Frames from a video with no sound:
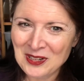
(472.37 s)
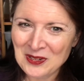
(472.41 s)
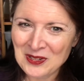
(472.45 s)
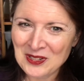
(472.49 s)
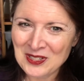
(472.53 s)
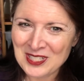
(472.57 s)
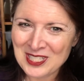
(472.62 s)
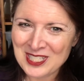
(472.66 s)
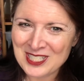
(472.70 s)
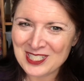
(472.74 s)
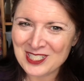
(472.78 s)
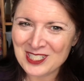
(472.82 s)
it
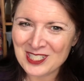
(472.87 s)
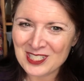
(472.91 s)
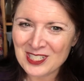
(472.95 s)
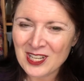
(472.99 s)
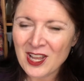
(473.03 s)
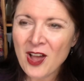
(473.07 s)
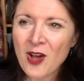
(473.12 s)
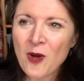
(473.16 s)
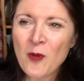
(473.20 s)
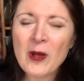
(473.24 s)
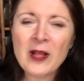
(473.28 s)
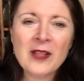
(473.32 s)
was just
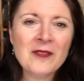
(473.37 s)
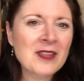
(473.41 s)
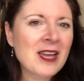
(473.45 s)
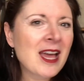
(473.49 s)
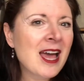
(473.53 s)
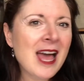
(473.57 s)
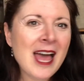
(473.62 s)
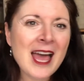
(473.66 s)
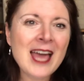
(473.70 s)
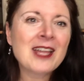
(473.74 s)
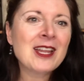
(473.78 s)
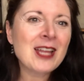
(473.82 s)
well,
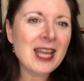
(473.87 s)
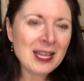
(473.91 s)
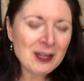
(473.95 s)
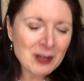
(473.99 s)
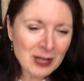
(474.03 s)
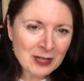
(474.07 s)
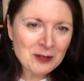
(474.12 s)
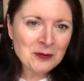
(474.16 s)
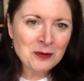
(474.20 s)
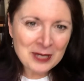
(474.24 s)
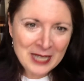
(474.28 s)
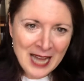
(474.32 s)
and, and
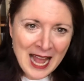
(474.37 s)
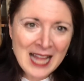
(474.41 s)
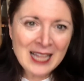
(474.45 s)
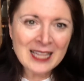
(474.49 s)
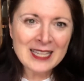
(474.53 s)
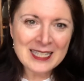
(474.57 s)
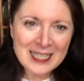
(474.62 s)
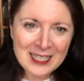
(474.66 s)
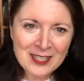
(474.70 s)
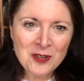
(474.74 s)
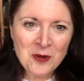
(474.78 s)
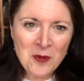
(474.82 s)
in
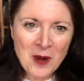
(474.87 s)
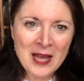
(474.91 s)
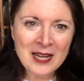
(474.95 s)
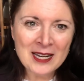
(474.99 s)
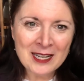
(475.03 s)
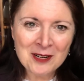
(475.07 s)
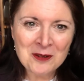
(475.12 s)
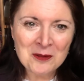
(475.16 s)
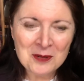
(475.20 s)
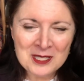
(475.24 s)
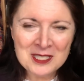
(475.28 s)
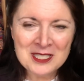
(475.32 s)
reality, the
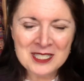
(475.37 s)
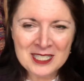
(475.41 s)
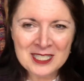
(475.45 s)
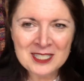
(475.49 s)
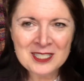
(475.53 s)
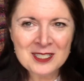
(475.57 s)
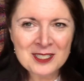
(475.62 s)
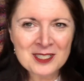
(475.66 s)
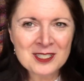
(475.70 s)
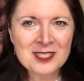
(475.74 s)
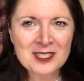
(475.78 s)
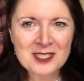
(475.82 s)
wedding was
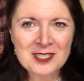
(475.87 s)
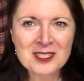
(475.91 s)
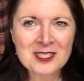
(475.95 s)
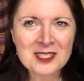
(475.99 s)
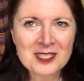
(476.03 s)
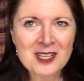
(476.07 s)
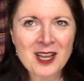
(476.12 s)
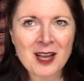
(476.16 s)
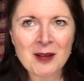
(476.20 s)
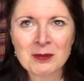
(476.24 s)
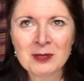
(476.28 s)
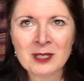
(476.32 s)
in
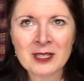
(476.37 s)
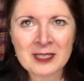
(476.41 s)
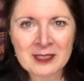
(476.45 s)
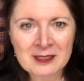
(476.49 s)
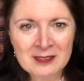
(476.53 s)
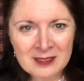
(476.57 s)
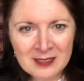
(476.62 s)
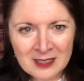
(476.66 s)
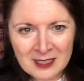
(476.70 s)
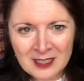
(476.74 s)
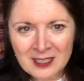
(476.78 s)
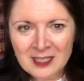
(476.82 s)

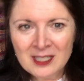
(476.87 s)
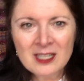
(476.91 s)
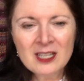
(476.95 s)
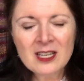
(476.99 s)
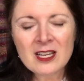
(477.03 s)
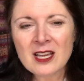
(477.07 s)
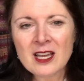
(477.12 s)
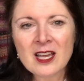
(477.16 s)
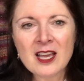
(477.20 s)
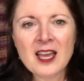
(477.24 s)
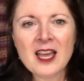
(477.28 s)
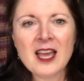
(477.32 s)
Dublin,
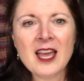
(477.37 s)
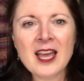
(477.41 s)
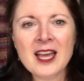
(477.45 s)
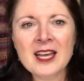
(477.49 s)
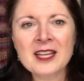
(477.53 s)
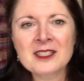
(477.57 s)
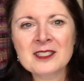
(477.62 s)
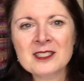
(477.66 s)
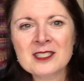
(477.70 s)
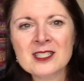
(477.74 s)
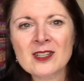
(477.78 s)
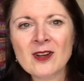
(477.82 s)

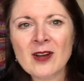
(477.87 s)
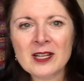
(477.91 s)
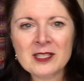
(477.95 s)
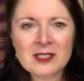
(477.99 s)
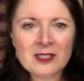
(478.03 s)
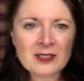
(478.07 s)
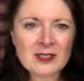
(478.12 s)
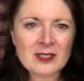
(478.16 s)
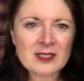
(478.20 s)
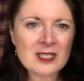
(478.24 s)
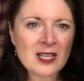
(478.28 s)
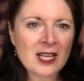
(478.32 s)
and so I
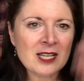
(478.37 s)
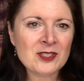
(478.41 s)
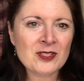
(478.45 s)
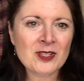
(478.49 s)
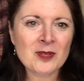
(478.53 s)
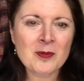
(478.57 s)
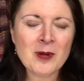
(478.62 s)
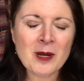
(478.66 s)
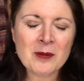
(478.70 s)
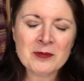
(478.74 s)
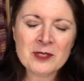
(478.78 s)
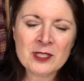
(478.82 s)
took a side
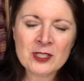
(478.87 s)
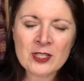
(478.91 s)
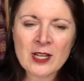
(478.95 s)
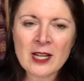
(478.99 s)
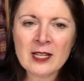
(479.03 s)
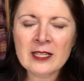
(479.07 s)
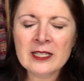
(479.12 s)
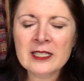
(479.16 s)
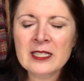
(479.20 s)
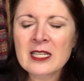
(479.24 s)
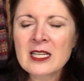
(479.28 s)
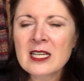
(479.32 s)
trip up to
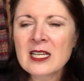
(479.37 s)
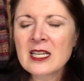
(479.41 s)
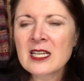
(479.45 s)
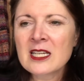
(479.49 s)
Shetland.